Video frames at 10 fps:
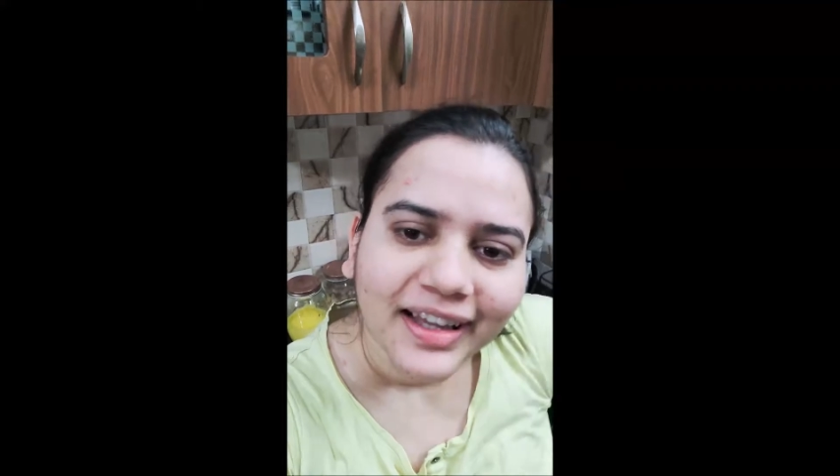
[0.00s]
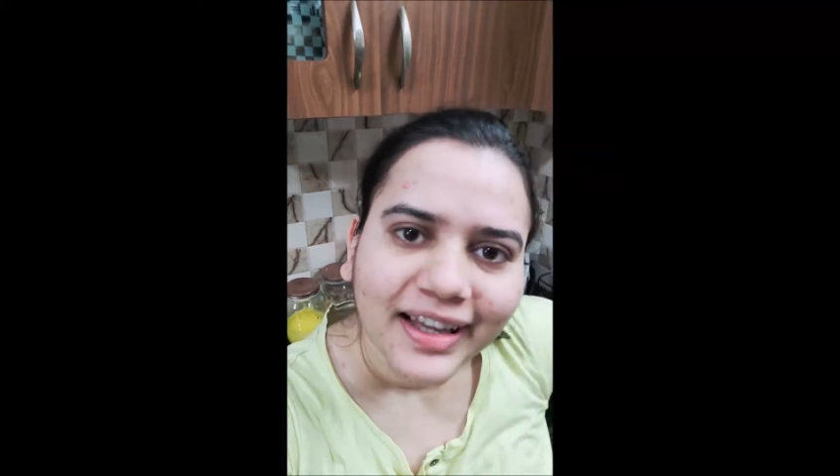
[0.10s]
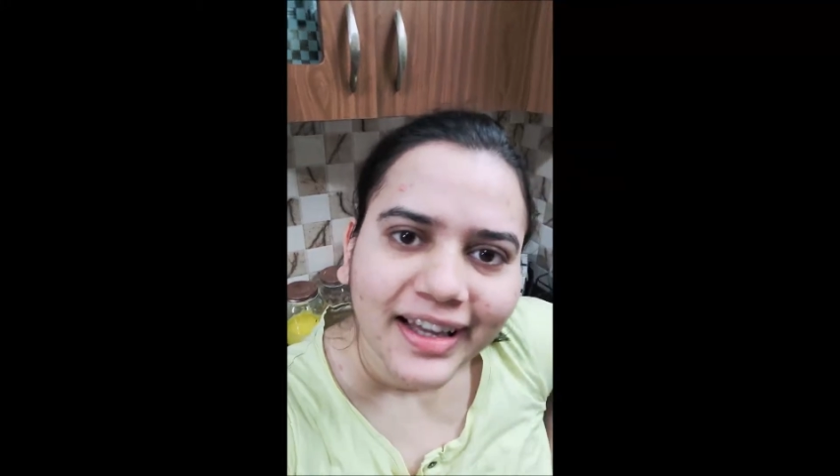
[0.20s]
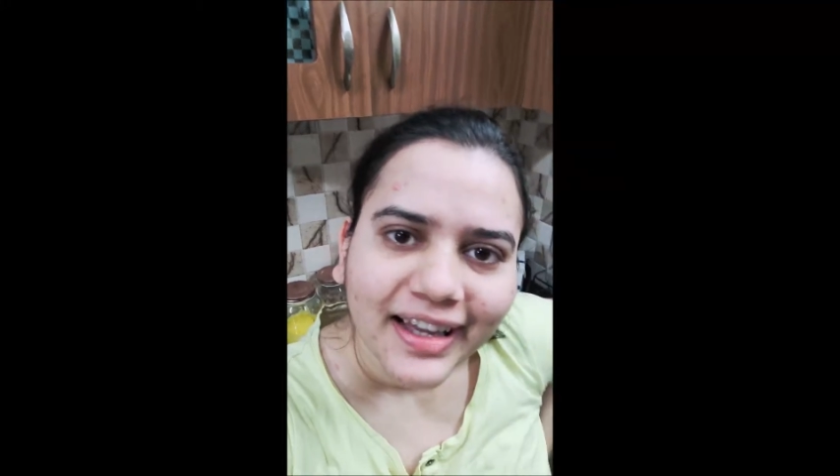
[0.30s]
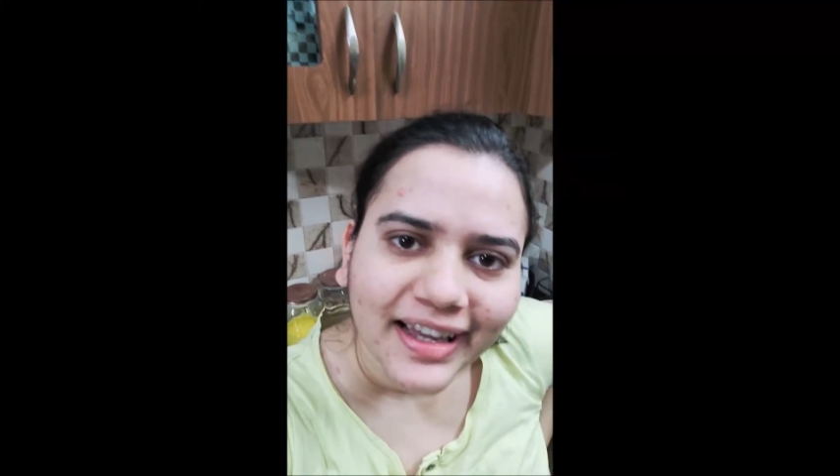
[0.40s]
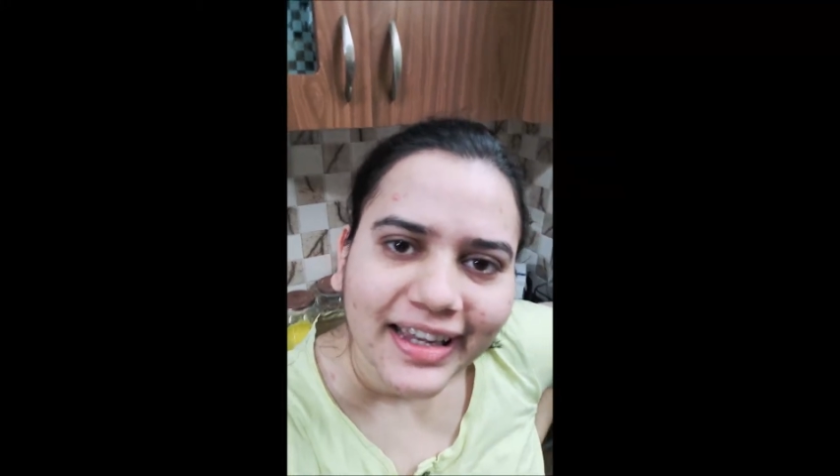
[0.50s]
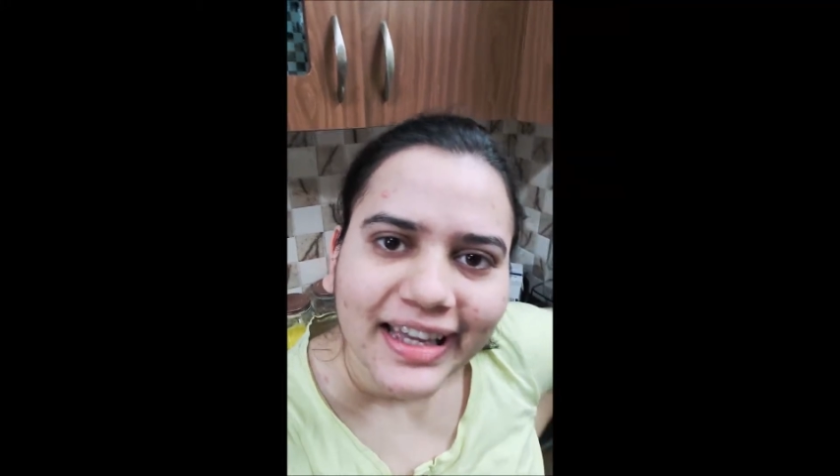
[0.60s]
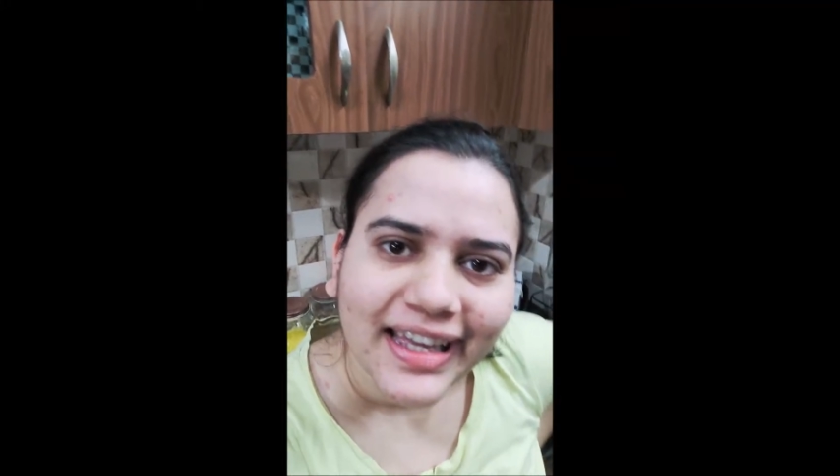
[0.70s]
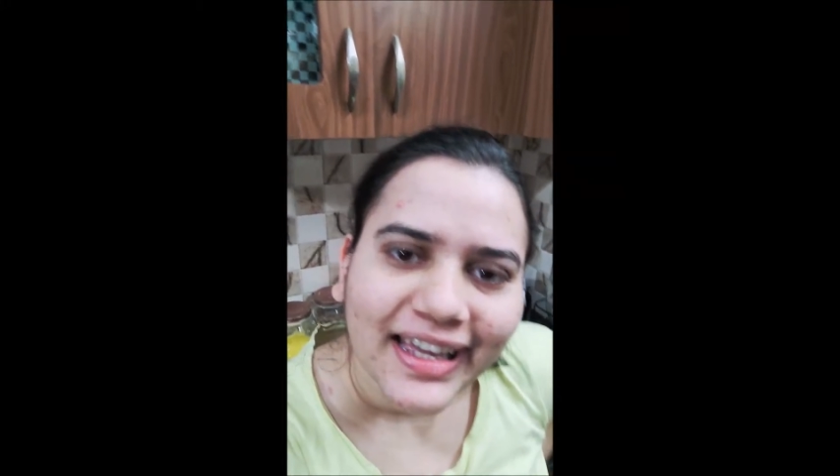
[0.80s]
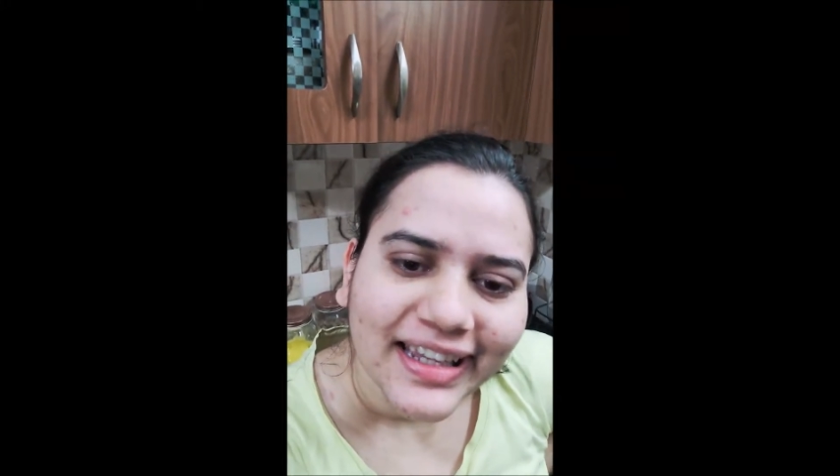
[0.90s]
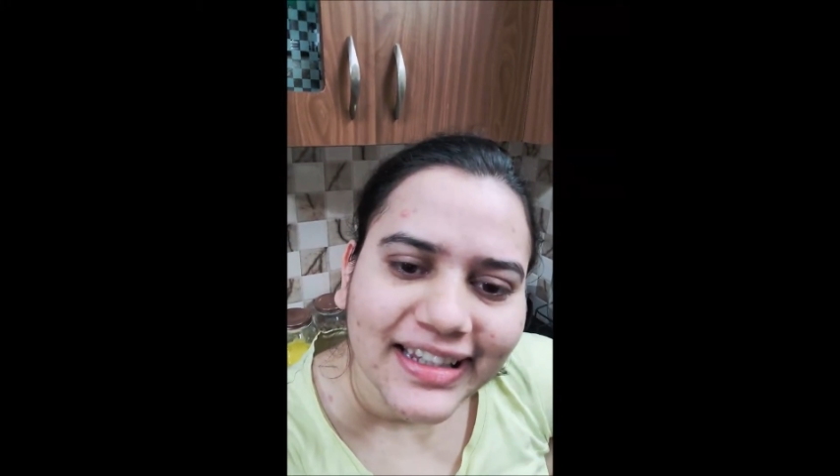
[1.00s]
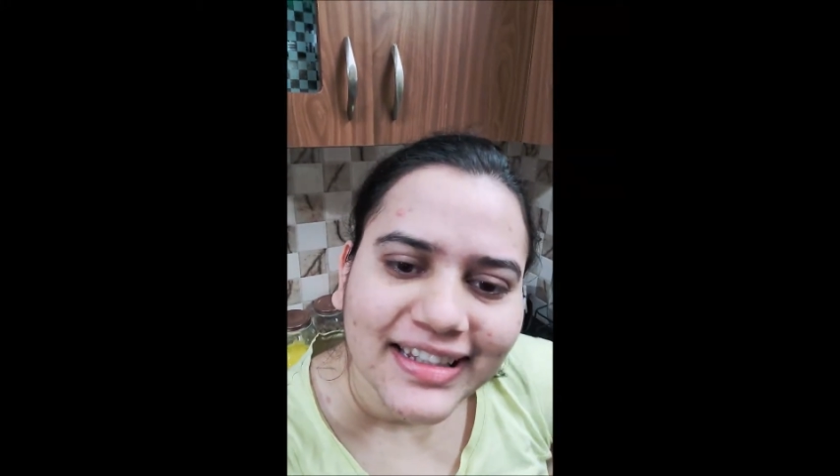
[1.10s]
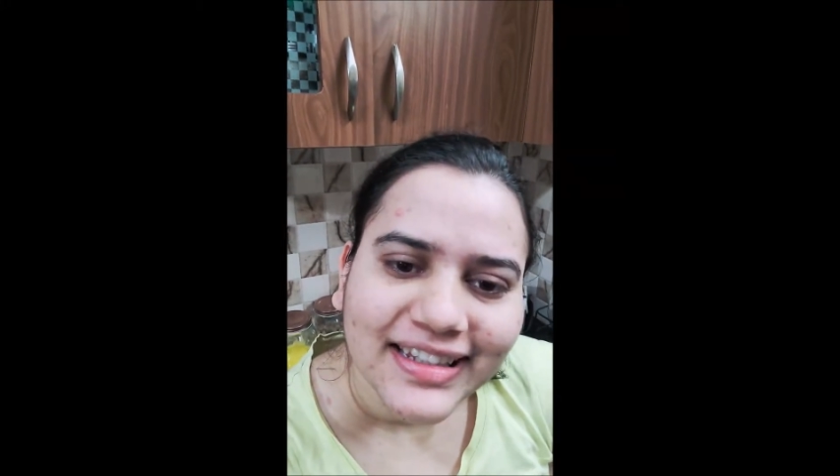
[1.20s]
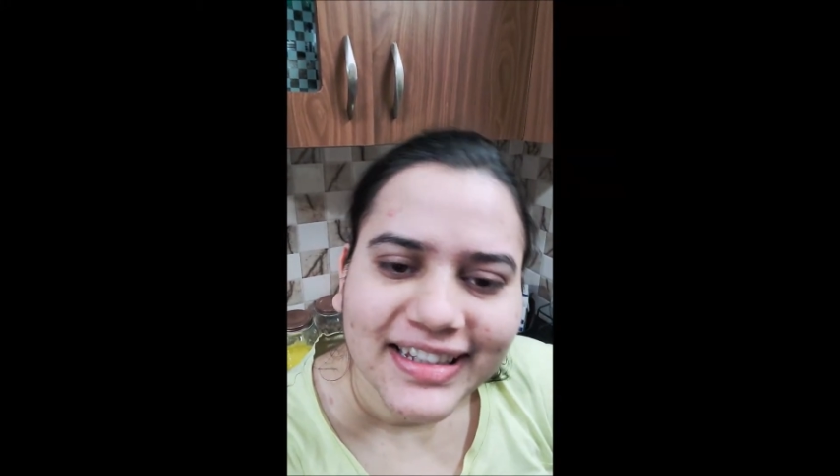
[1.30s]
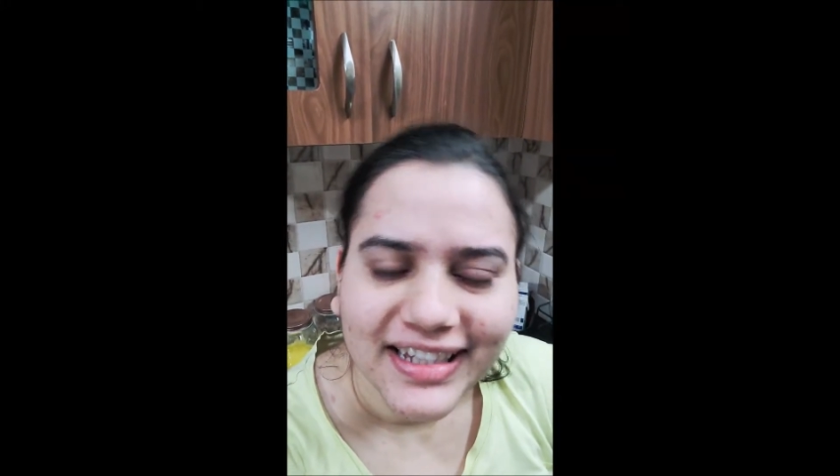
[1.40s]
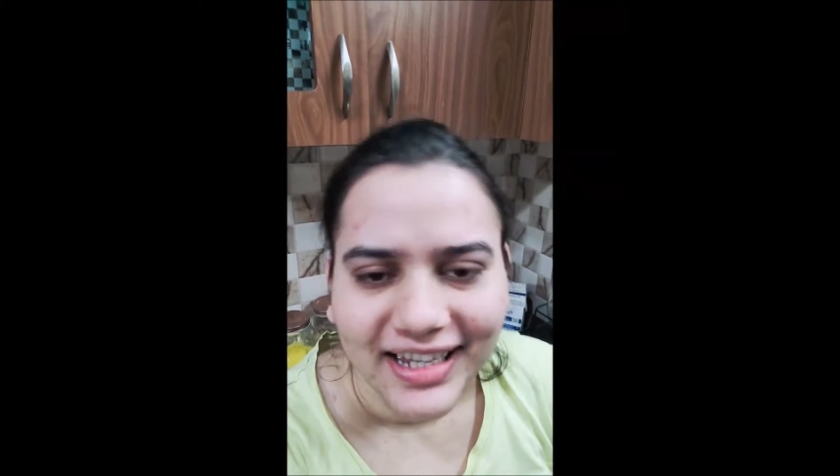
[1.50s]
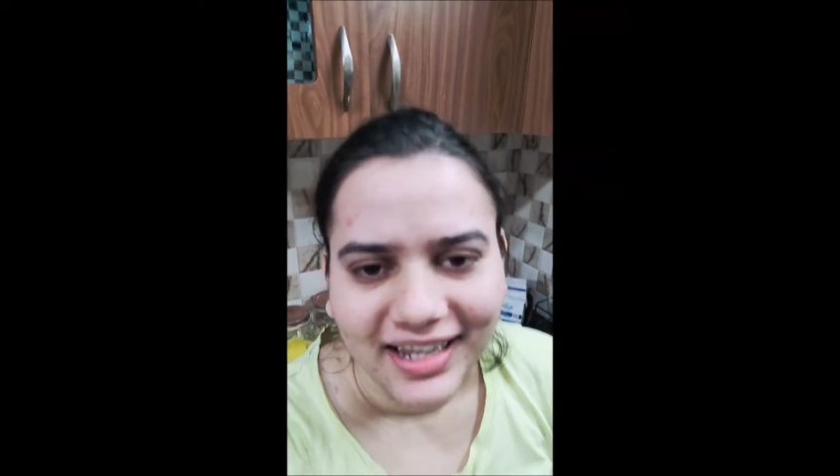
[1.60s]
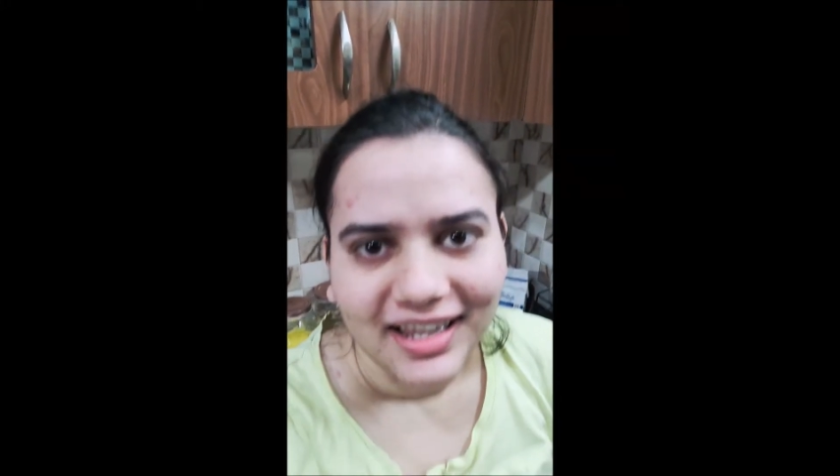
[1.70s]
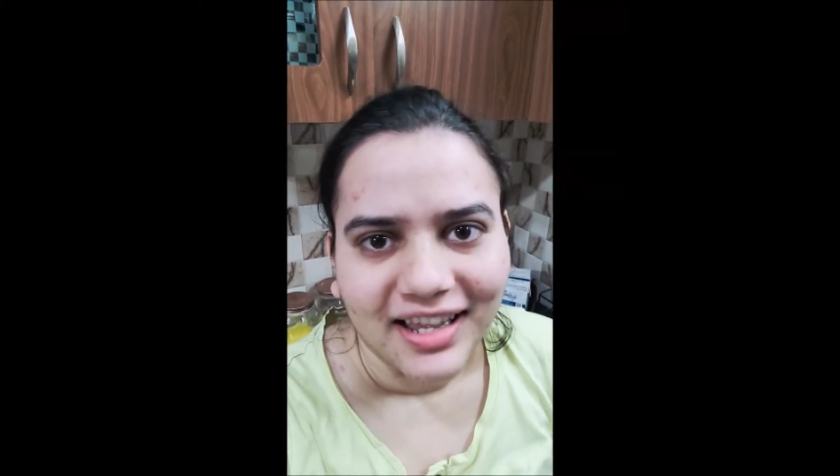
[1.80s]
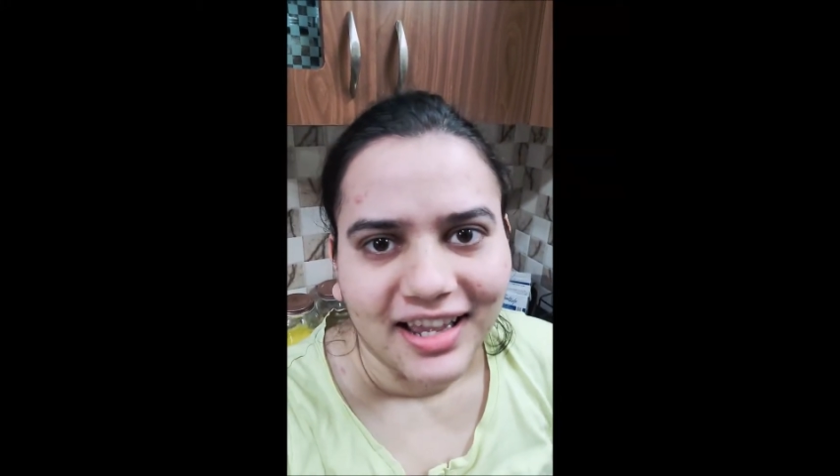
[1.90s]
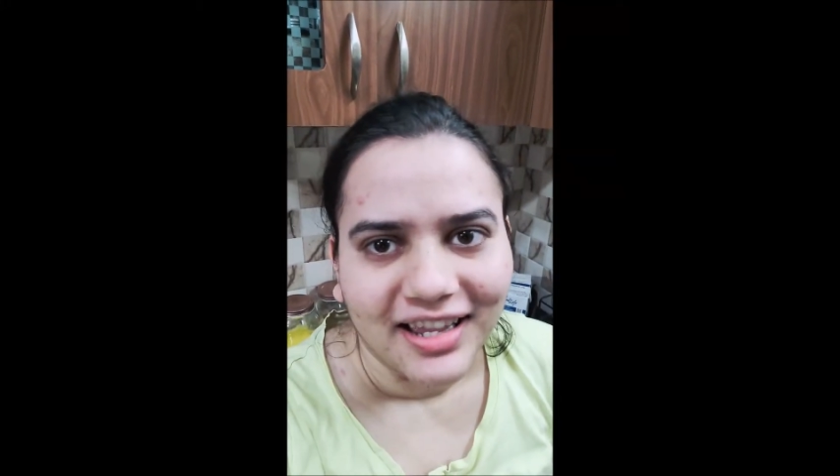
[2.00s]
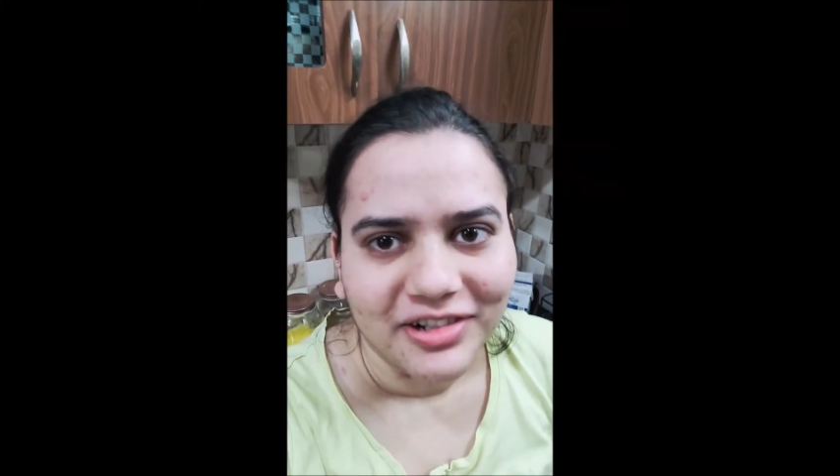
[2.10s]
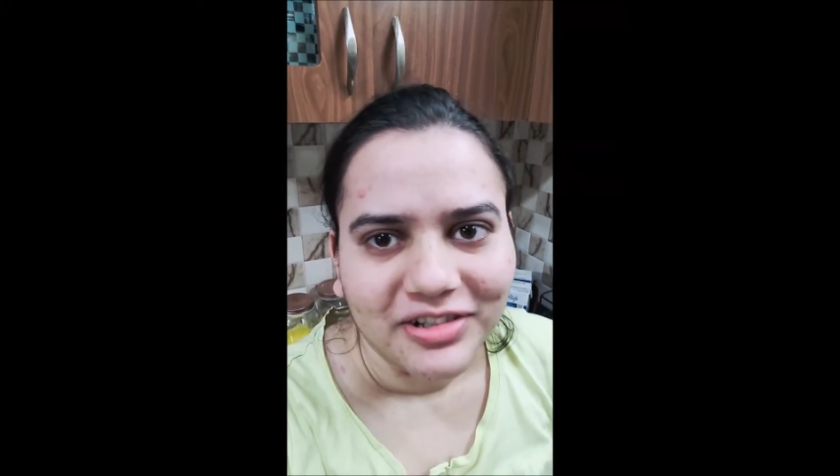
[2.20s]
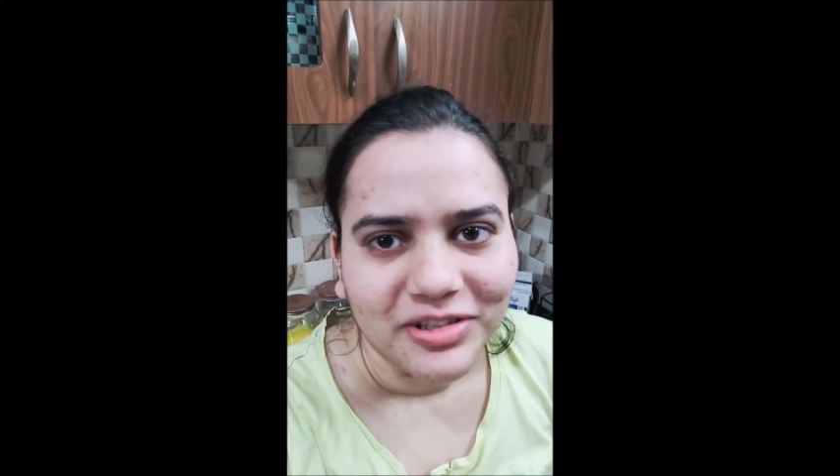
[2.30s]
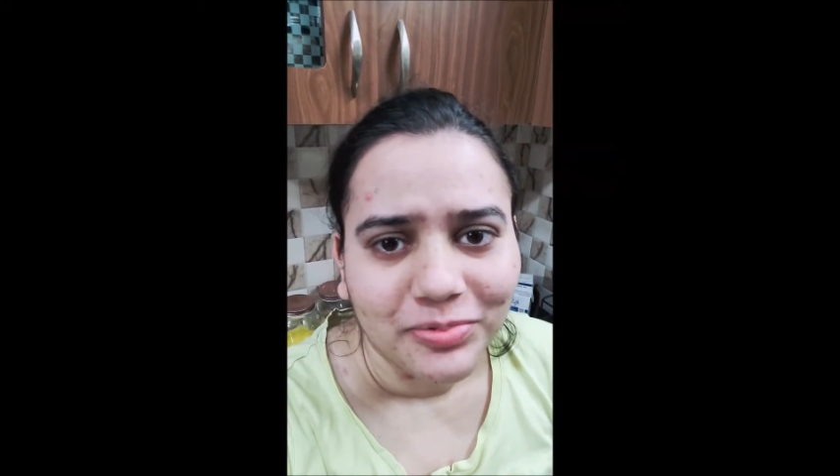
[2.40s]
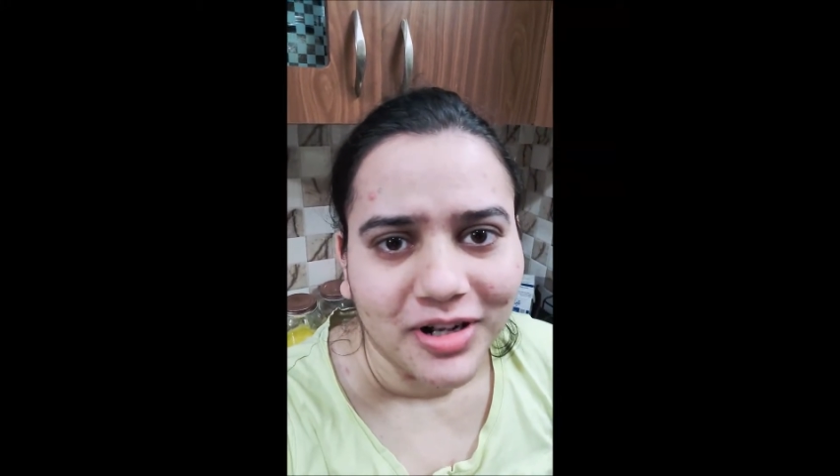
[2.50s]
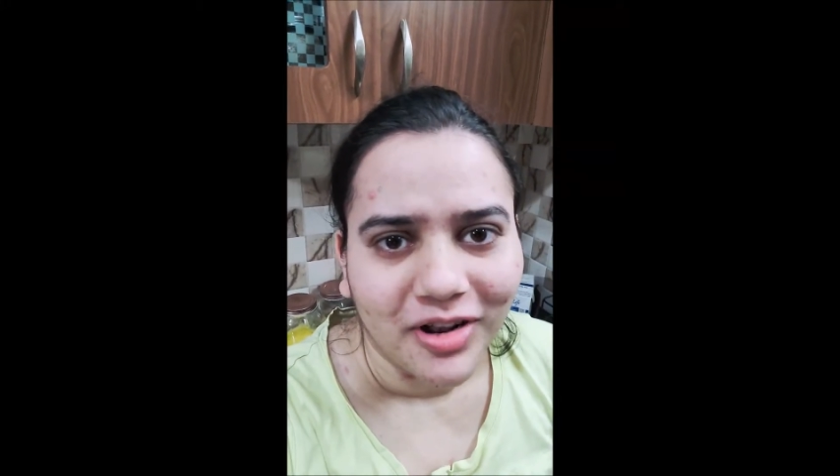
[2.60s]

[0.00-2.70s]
Hi guys, I know it's been long